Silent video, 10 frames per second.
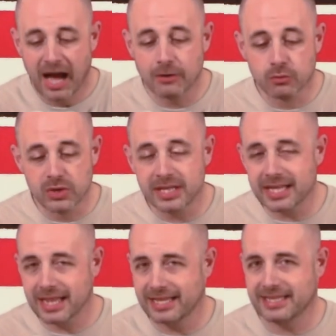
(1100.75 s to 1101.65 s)
I
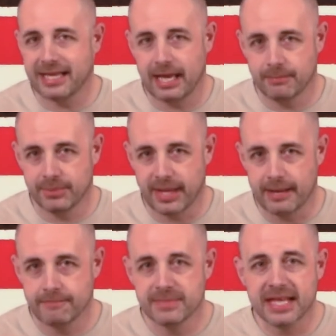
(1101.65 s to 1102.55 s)
really like the
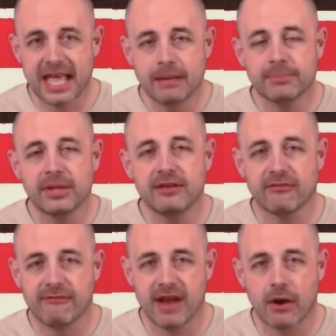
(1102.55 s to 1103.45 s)
gameplay. The gameplay
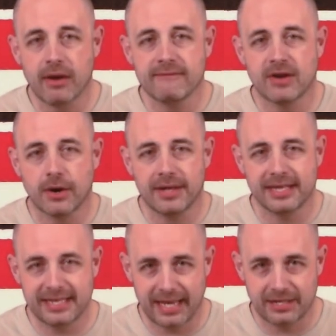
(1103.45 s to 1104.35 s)
is very,
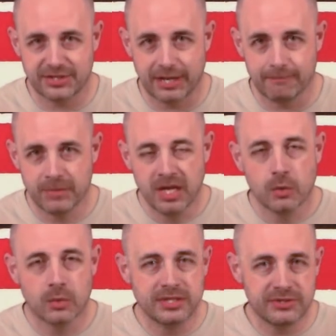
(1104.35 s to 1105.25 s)
very engaging.
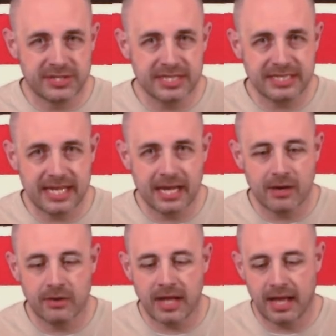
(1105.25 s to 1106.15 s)
When you sit
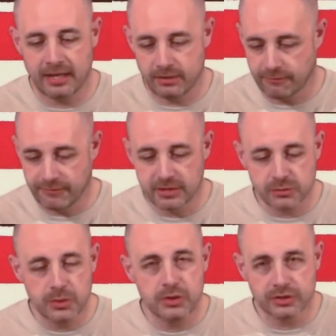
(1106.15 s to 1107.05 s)
down and you're
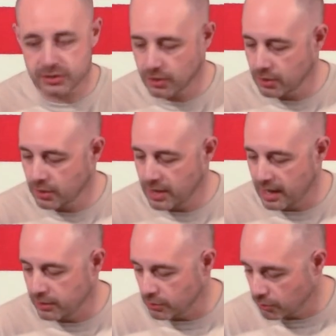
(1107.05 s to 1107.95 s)
finished with your turn
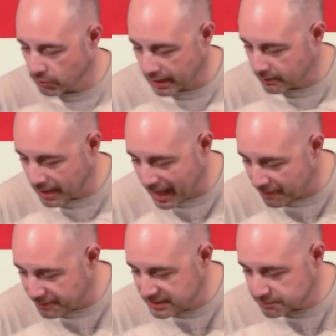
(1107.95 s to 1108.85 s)
and you're like
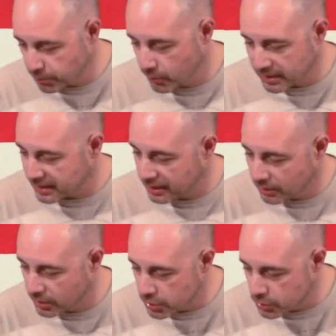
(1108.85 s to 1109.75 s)
at this point
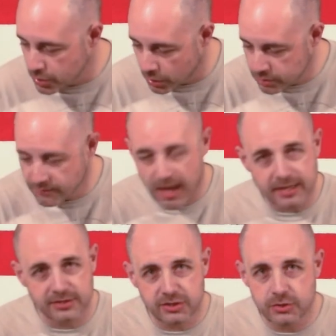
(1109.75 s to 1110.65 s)
here and you know you've
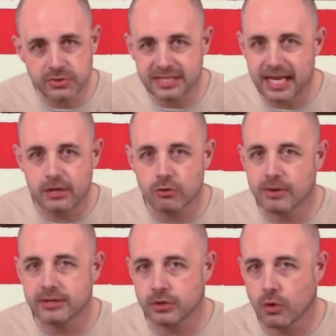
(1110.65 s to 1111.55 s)
got a 2 to get
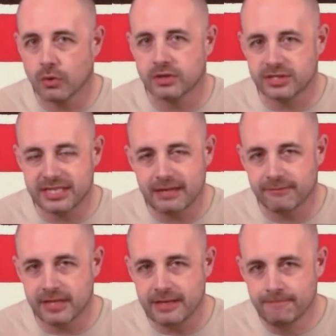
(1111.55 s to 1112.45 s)
you around the corner
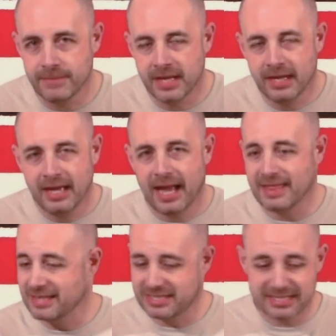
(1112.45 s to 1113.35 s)
safely,
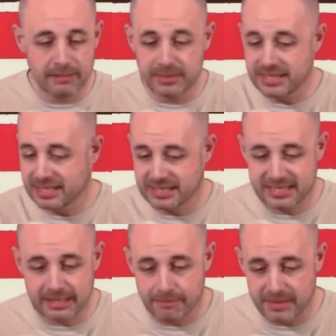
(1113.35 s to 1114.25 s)
and then somebody
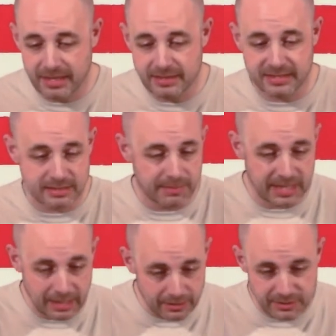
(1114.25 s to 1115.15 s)
does something to
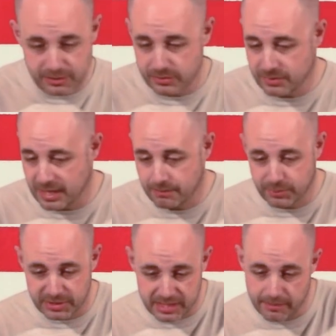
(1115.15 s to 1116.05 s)
somebody else who
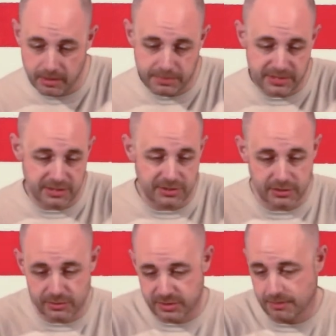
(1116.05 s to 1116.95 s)
then puts them in a
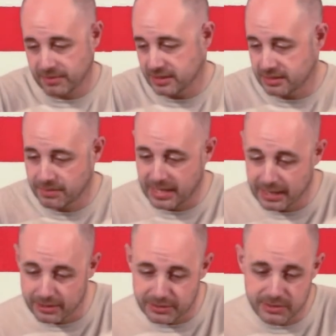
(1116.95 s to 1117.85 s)
position to do something to somebody
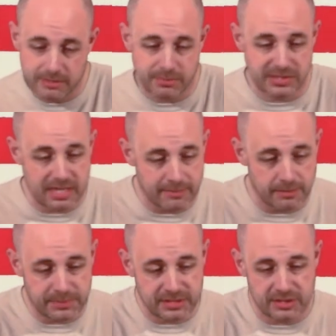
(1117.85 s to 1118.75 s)
else who then puts them
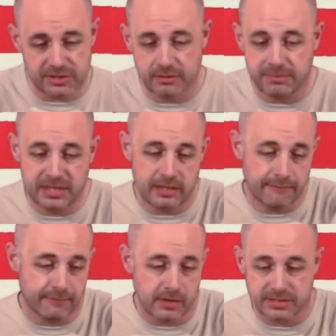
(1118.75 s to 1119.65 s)
in a position of being
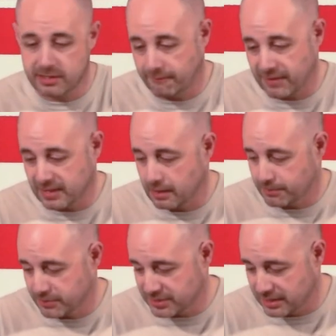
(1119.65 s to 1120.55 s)
in first and affecting
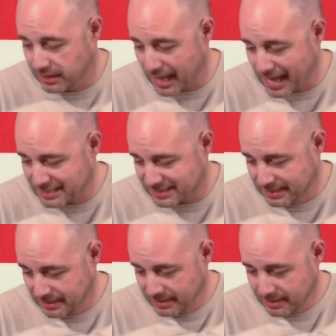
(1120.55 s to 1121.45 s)
the person in
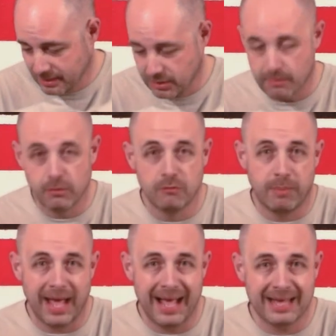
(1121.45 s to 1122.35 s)
last, and you get
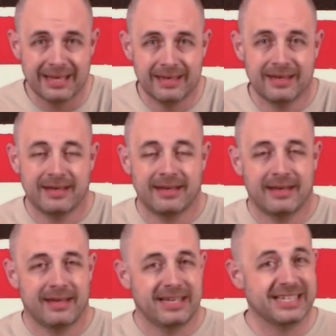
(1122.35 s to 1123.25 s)
moved back,
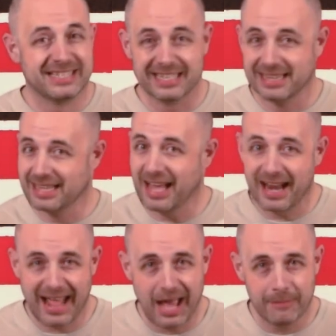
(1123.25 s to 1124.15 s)
it's a
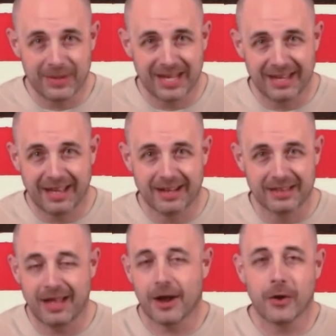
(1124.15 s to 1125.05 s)
lot happening and a
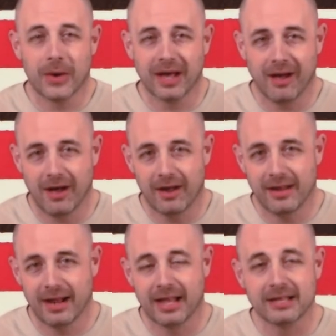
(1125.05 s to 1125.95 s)
lot going
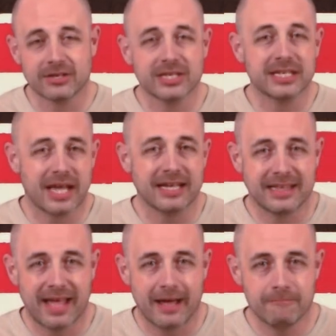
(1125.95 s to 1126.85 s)
on, and I really
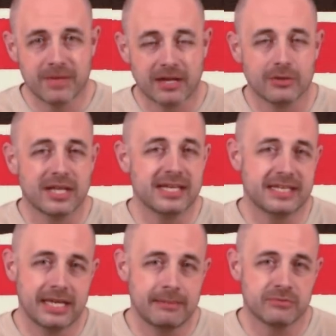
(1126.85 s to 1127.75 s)
like that. I don't
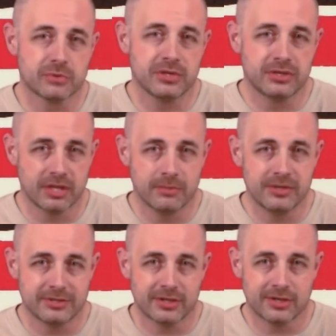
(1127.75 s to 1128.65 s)
like games where you're done
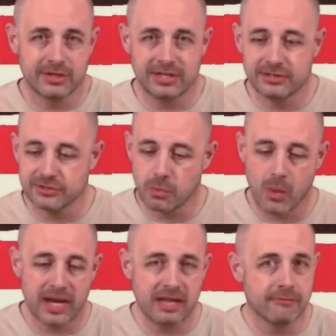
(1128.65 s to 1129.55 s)
with your turn and you're just
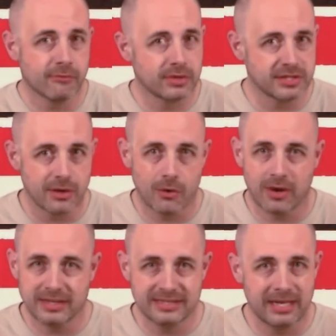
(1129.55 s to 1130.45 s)
waiting for it to go
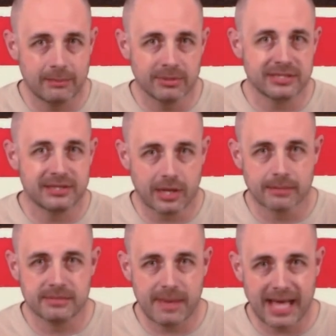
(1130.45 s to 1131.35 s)
around the table until it
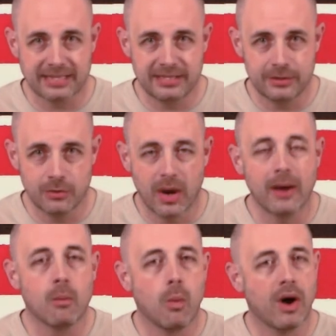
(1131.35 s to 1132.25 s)
comes back to you.
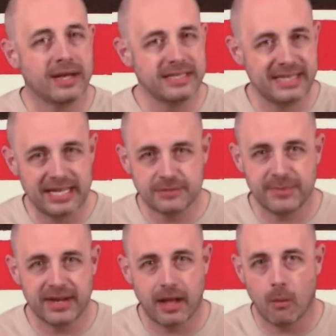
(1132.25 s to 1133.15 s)
I want
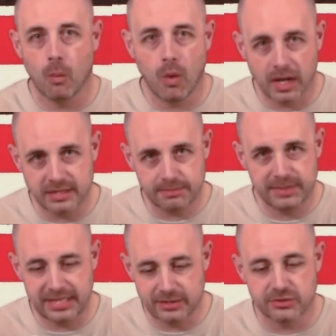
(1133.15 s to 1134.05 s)
engagement and I want to
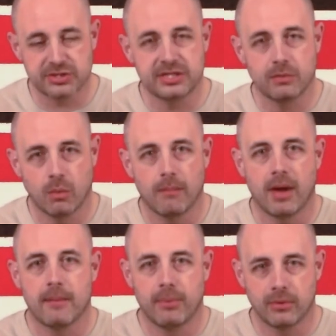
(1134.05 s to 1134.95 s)
be interested in what
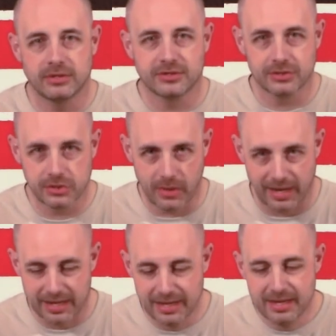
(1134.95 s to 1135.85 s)
my opponents are doing.